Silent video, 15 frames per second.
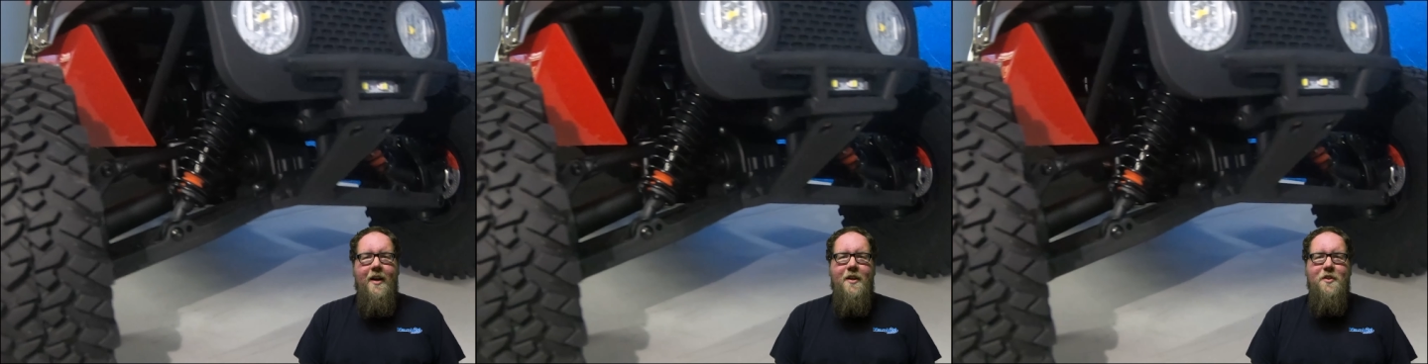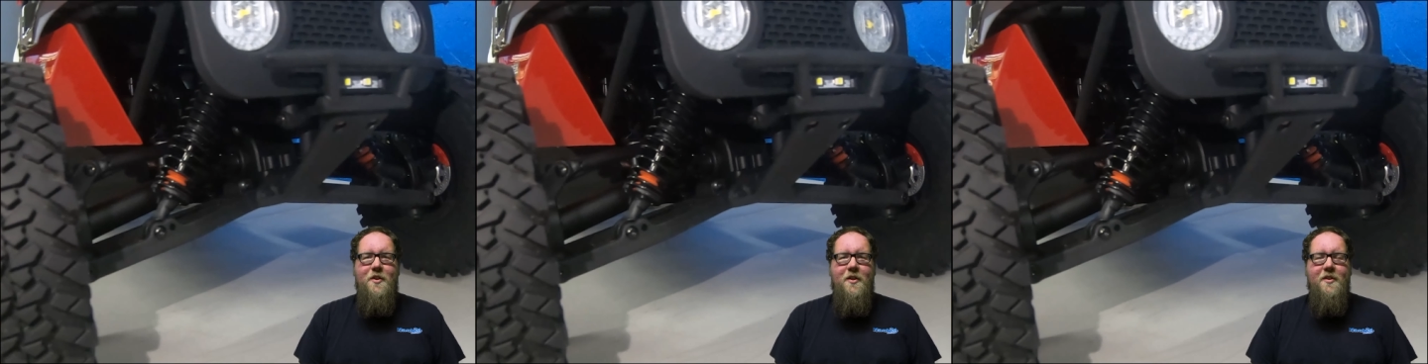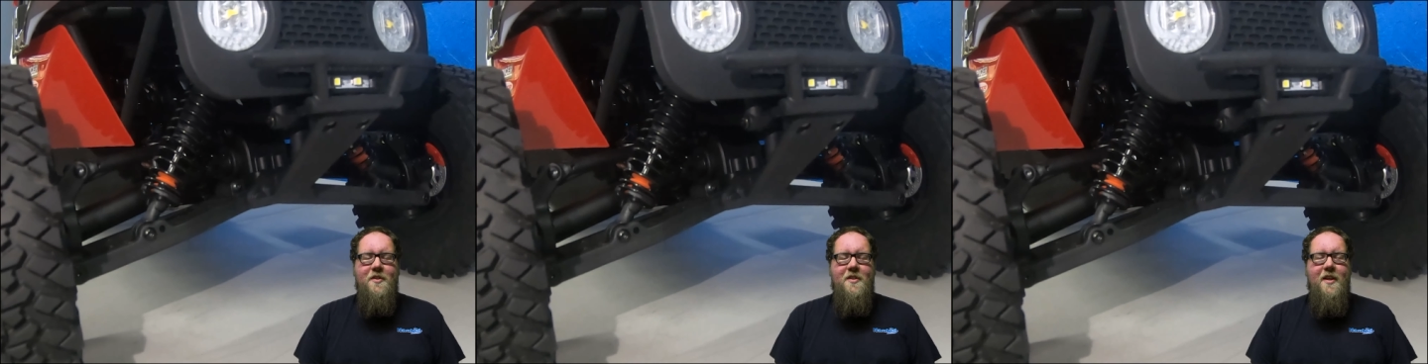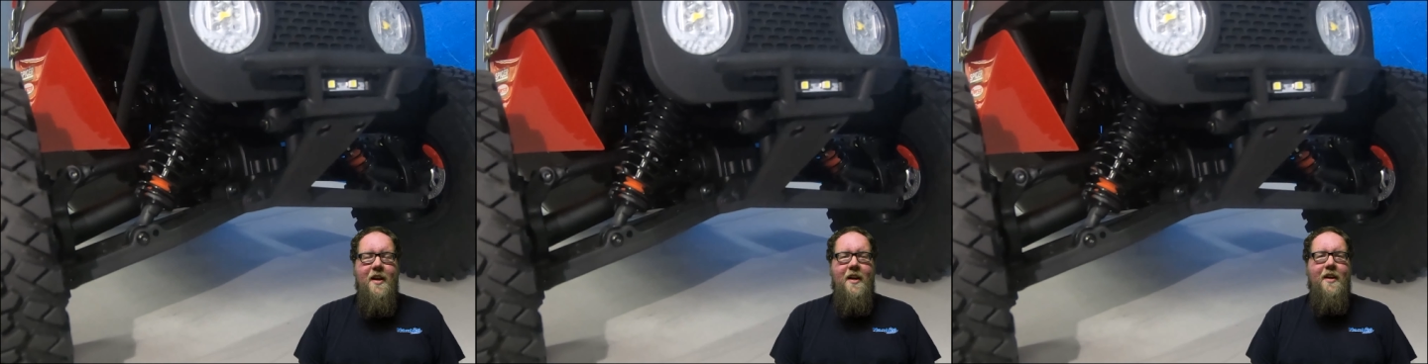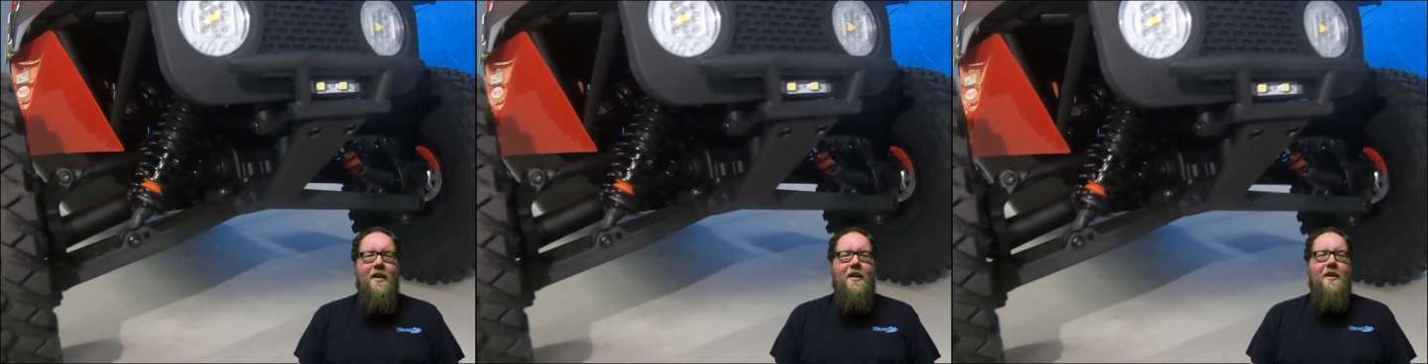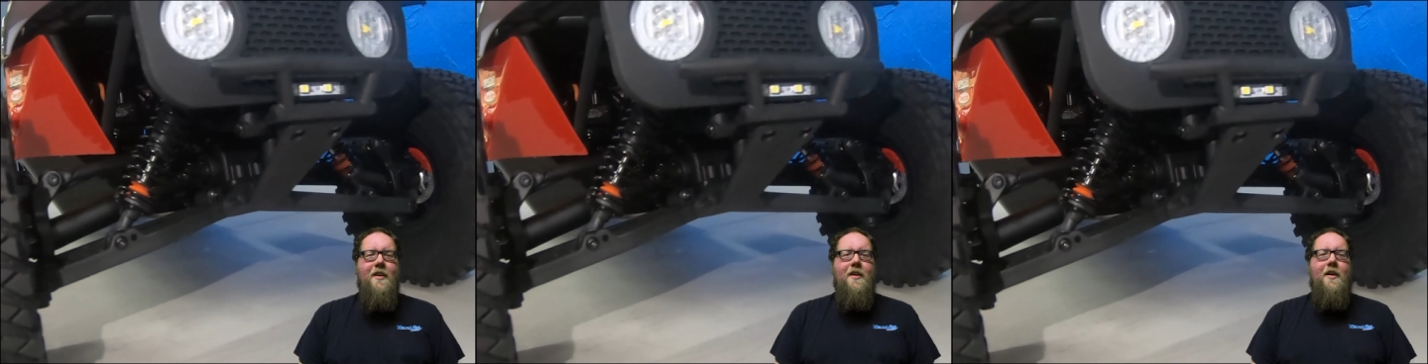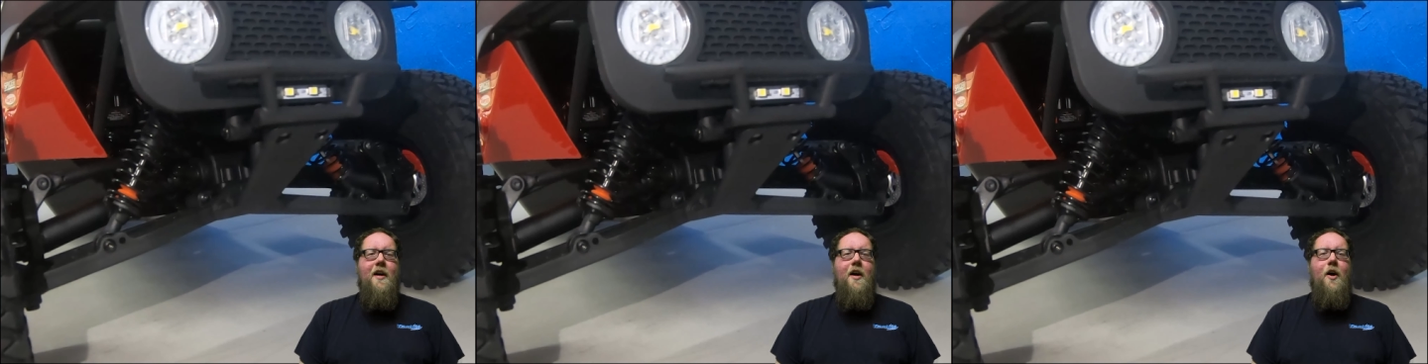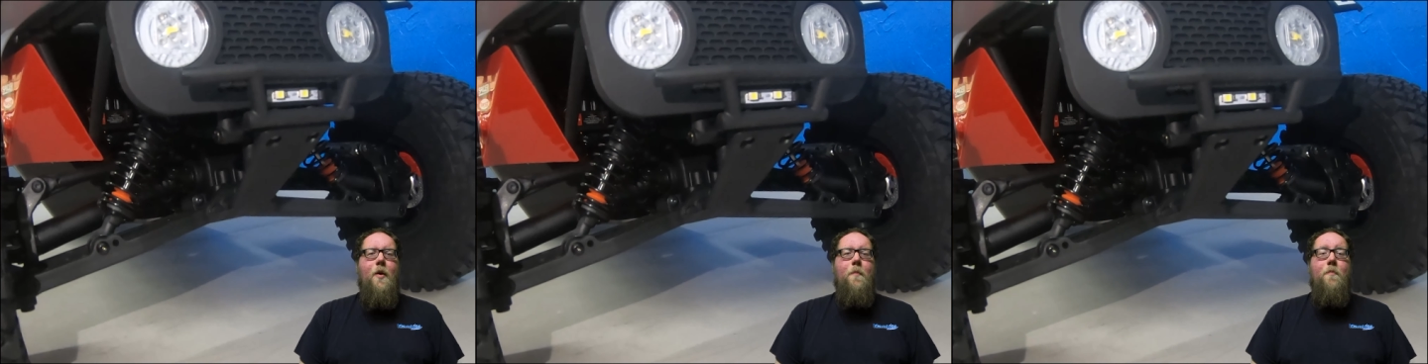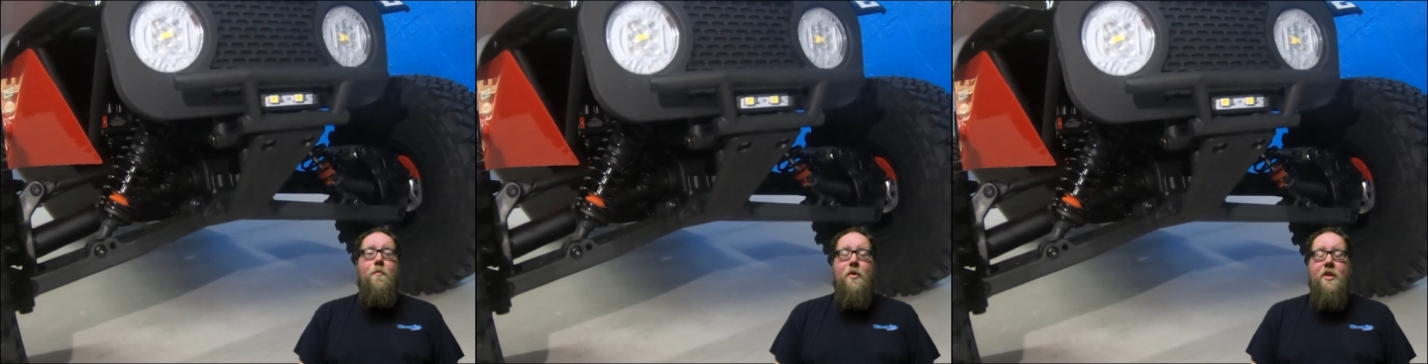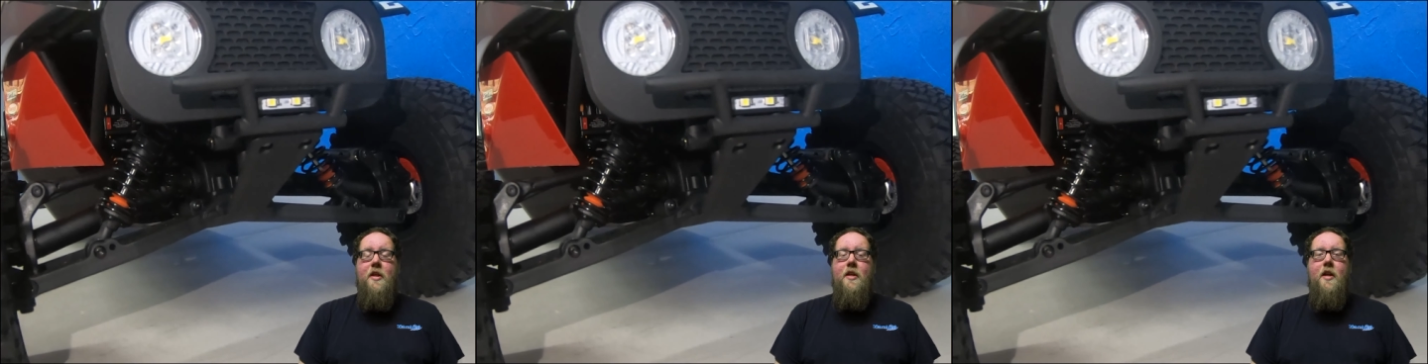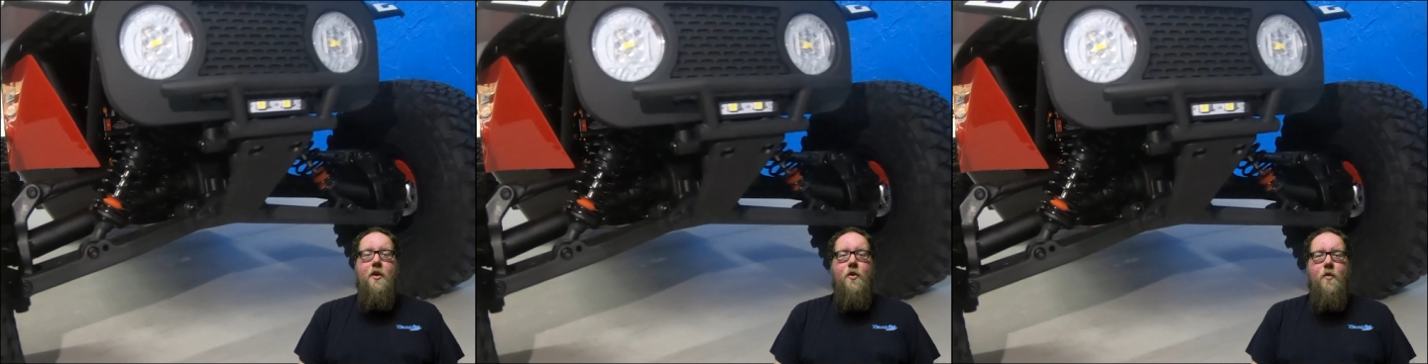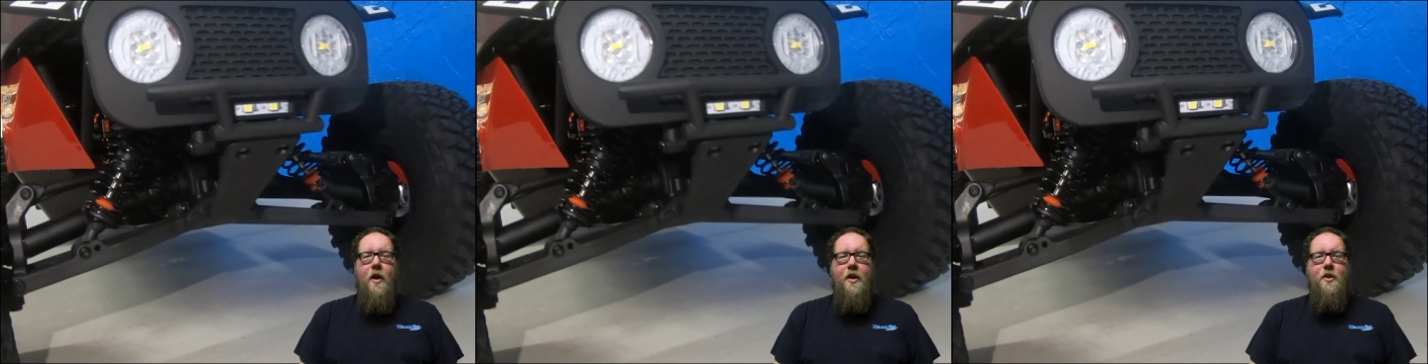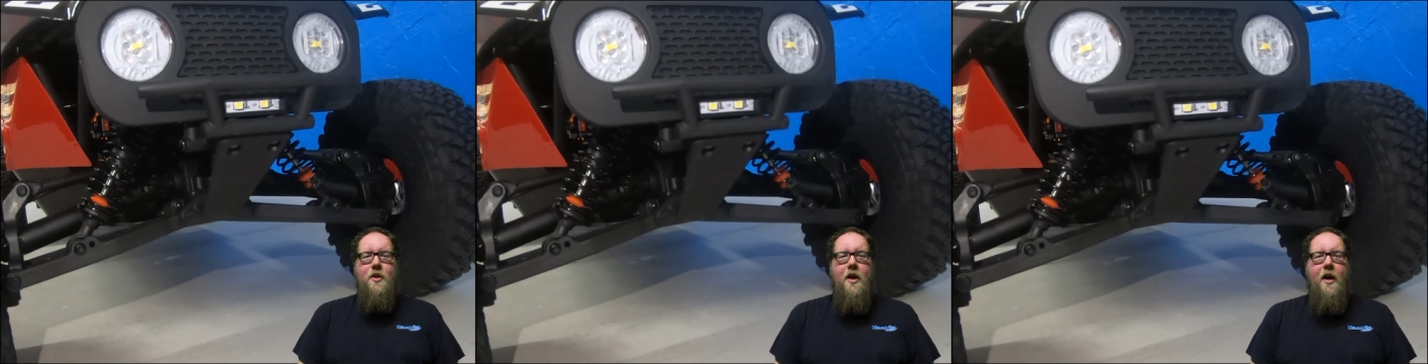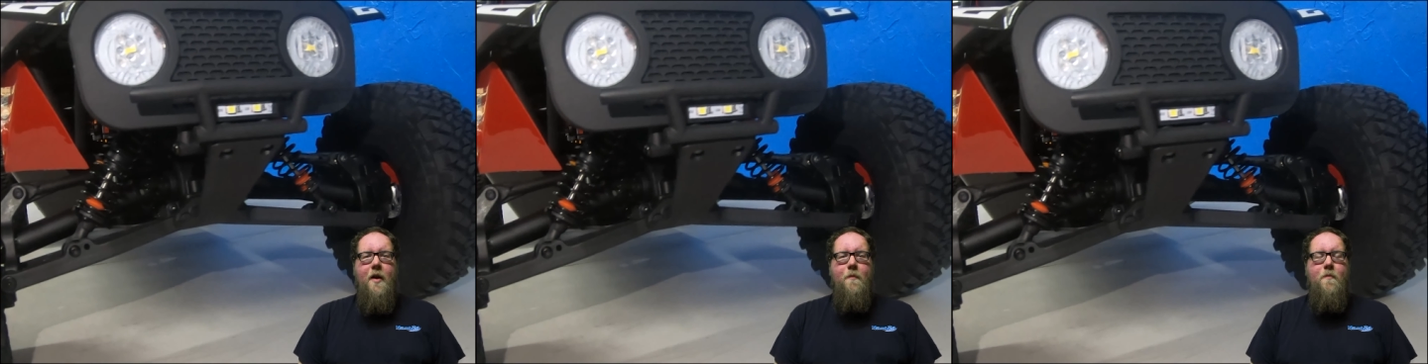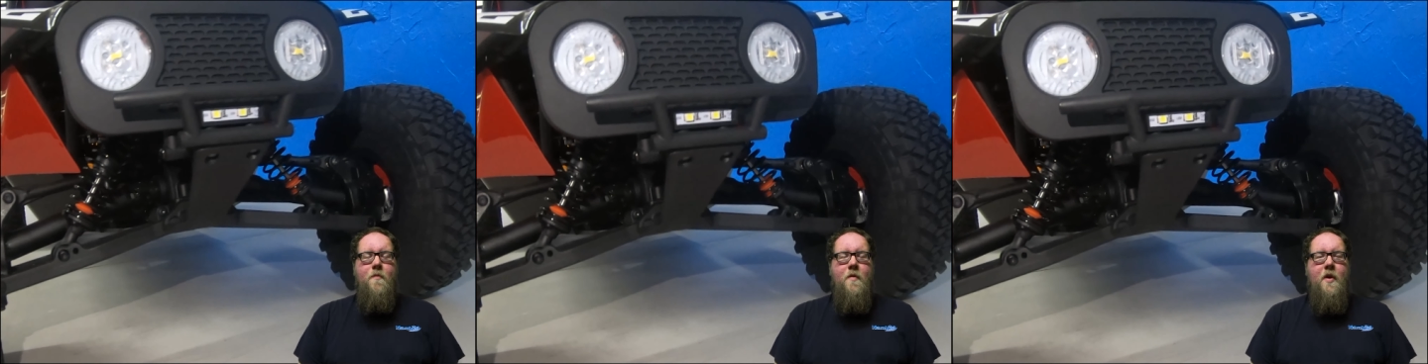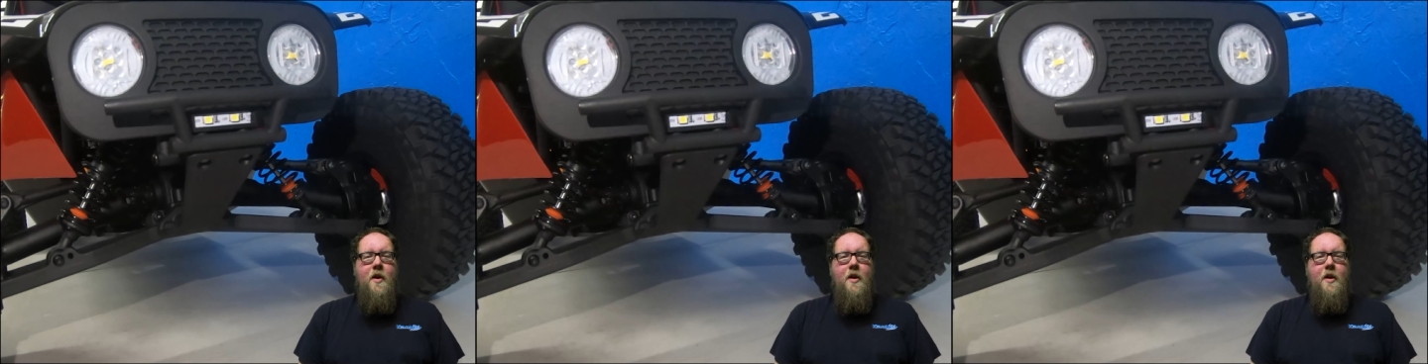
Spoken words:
guess you could say. But they did a great job.